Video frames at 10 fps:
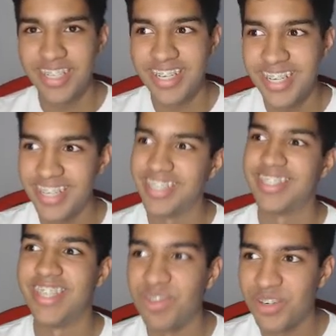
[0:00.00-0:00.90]
is
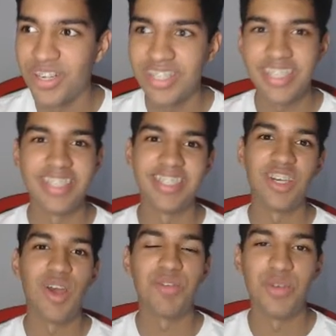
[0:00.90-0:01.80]
difficult because then you have to
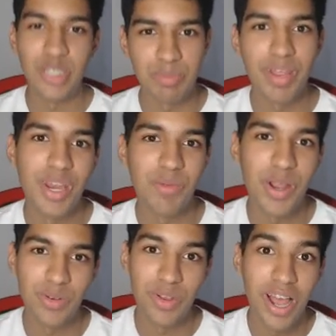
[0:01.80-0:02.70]
explain why you
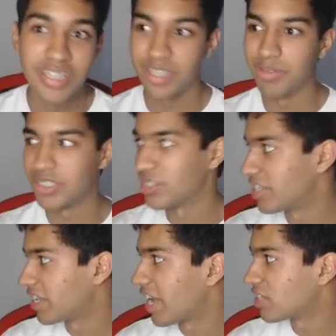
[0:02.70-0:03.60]
lost. That was certainly the
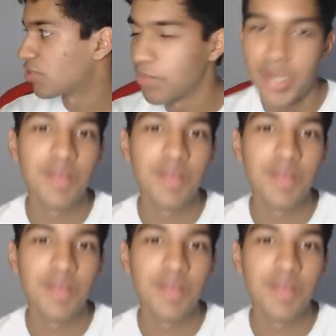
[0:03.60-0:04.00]
case for me.